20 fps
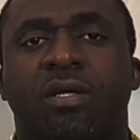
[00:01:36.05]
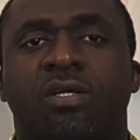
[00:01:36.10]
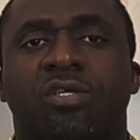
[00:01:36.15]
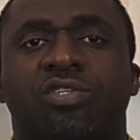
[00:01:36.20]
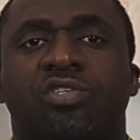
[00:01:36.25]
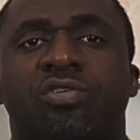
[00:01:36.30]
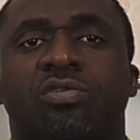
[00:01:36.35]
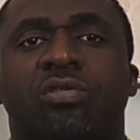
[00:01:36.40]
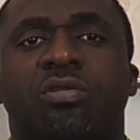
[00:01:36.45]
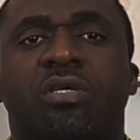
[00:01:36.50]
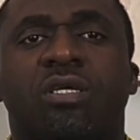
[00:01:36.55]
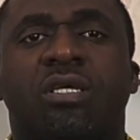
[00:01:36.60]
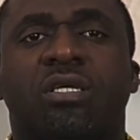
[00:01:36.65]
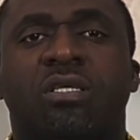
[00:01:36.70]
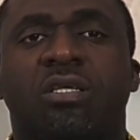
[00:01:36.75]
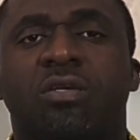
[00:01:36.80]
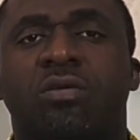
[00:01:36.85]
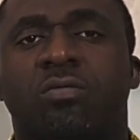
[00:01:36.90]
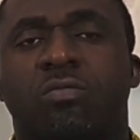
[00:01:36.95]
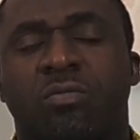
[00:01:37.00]
So look
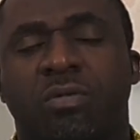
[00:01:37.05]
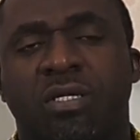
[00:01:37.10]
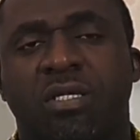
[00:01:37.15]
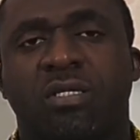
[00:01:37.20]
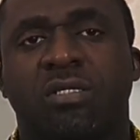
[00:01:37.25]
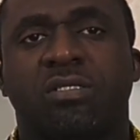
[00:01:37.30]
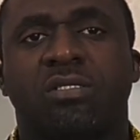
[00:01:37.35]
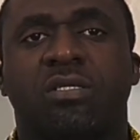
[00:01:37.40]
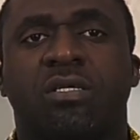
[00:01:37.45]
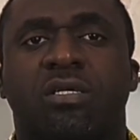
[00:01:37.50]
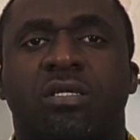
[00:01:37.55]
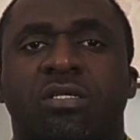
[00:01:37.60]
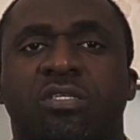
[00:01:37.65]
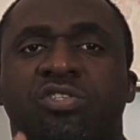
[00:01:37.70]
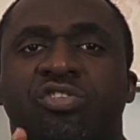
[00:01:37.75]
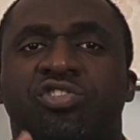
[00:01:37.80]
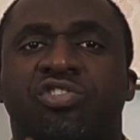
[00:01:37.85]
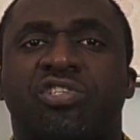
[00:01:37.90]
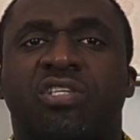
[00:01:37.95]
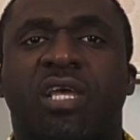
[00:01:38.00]
at your weeks,
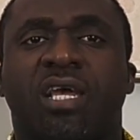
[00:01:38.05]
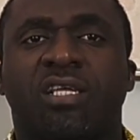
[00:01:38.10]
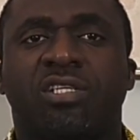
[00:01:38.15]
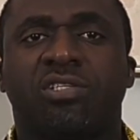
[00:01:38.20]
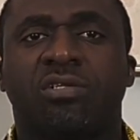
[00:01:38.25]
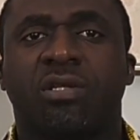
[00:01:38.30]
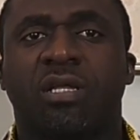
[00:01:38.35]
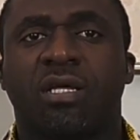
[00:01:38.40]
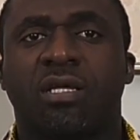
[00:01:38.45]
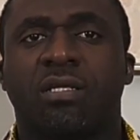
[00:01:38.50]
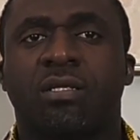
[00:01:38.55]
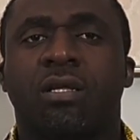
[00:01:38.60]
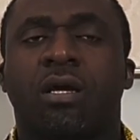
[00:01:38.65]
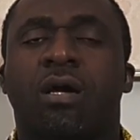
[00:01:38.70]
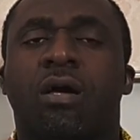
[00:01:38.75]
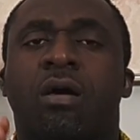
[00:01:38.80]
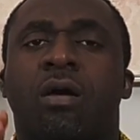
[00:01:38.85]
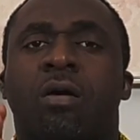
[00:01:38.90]
schedule in